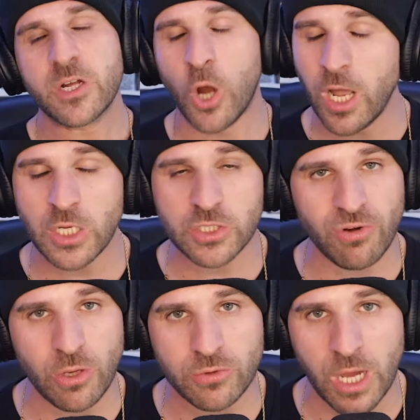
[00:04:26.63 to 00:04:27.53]
Carlos
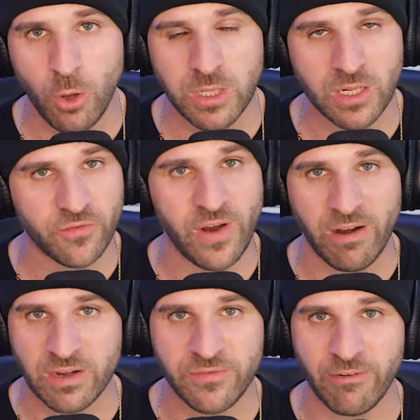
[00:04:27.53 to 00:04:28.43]
Rodon looked
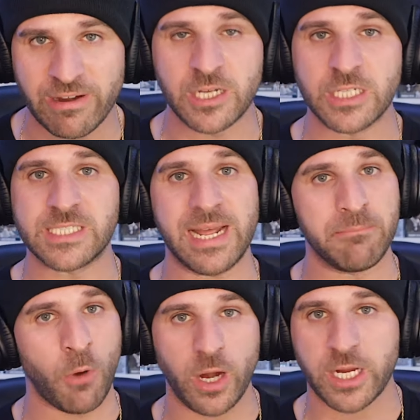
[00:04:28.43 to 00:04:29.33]
very, very good today.
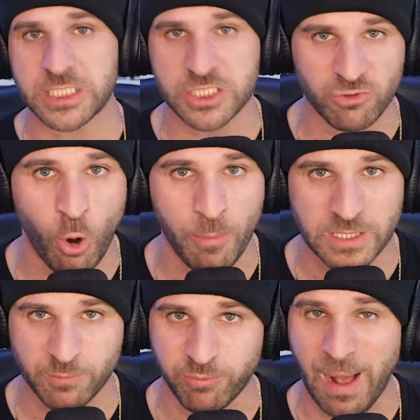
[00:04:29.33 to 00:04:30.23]
Marcus Stroman
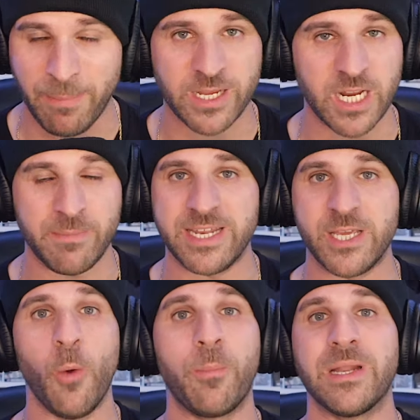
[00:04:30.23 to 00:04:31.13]
is probably going to be
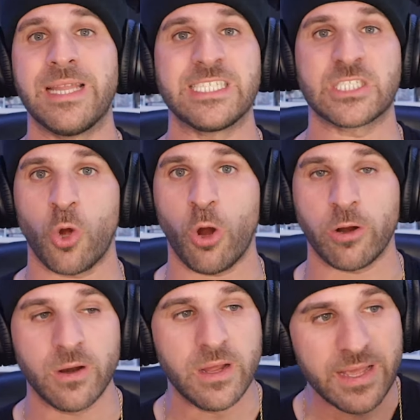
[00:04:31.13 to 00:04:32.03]
the opening day
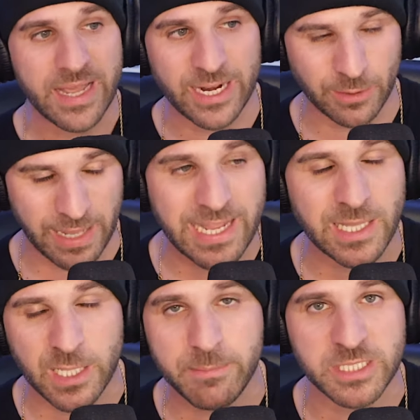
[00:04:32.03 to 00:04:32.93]
starter. It'll
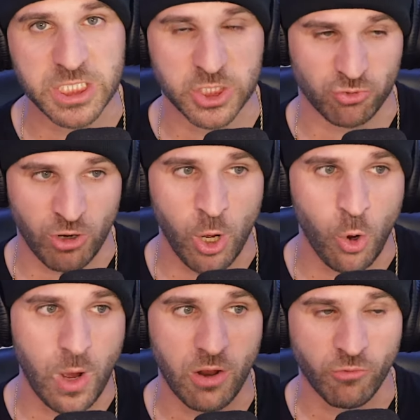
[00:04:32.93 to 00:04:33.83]
likely be
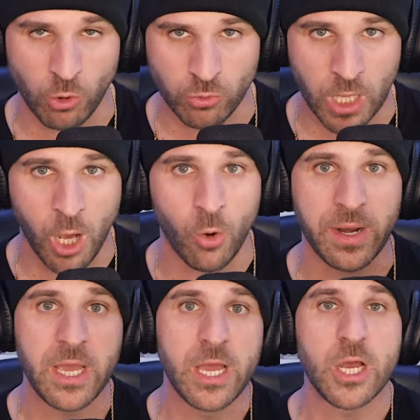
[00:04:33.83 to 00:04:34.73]

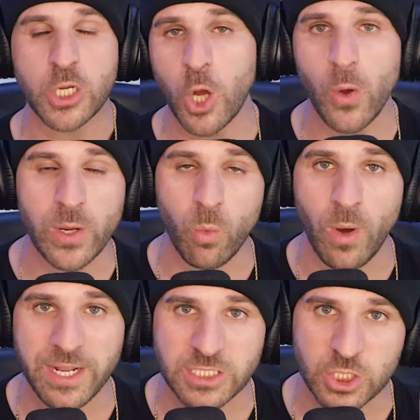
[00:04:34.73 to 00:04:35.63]
Rodon going
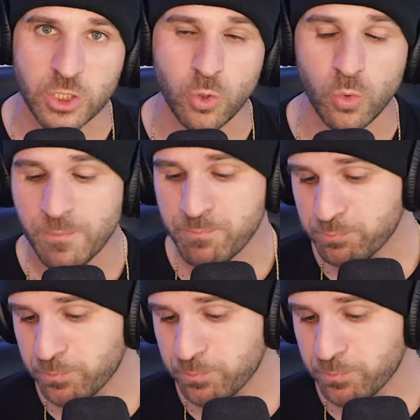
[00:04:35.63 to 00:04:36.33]
1-2